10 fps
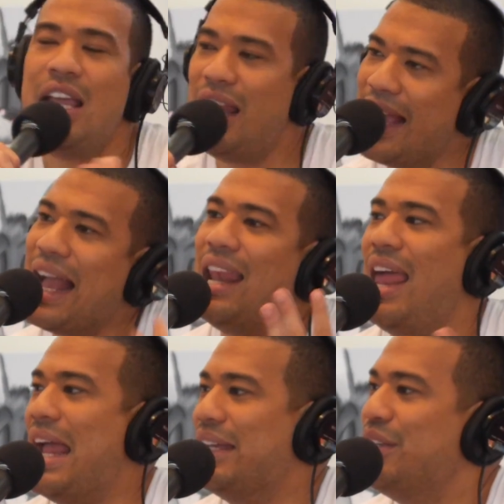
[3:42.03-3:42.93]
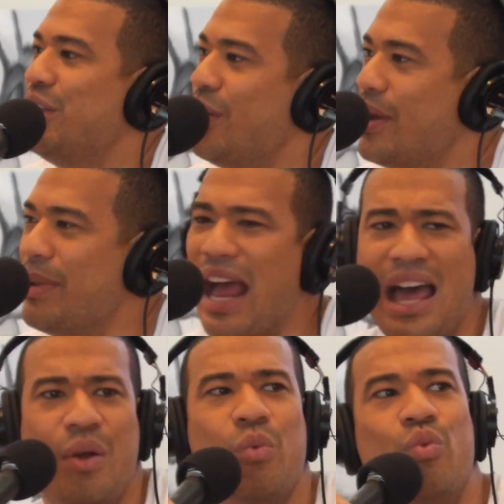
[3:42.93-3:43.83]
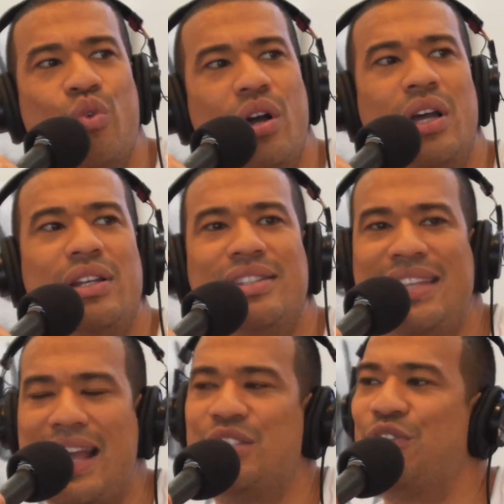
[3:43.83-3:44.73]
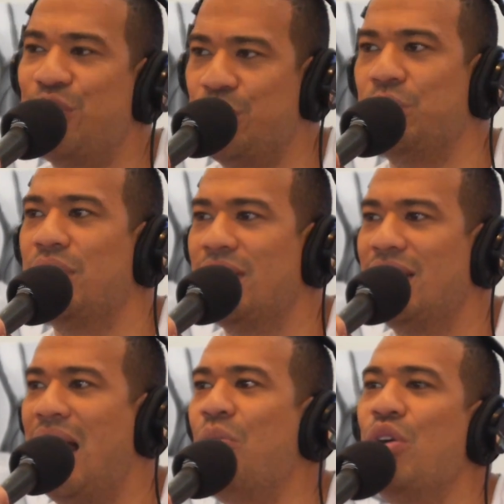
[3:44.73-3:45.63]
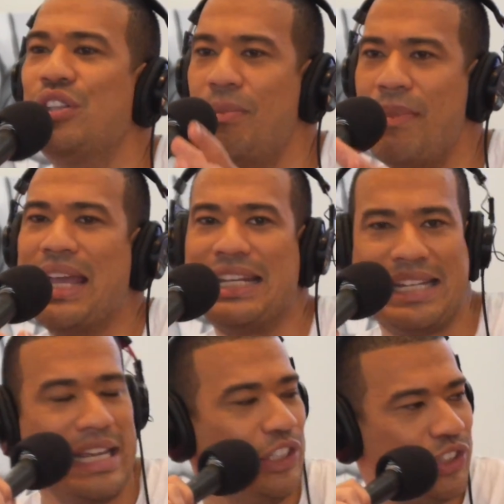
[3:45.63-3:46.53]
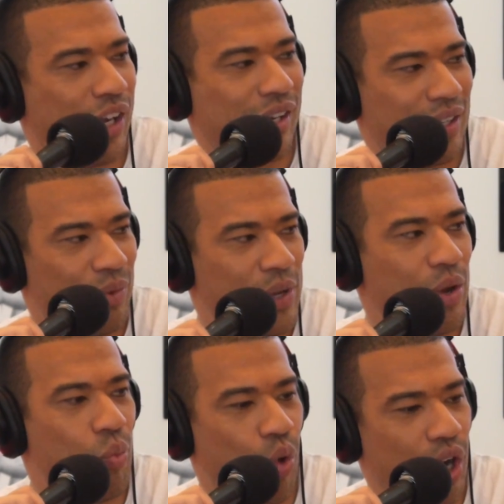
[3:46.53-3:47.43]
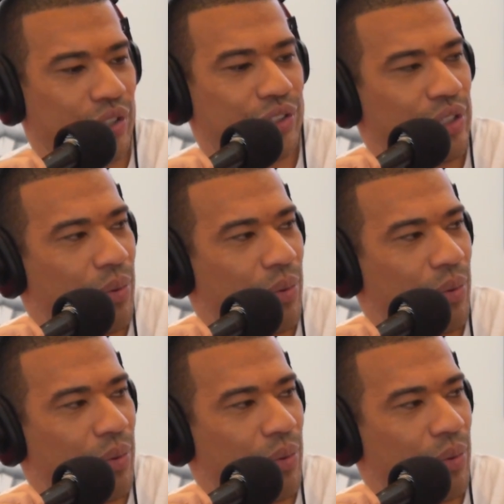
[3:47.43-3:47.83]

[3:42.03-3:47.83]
Like I like. You know what I mean? I don't want test food. I want the main dish when it works.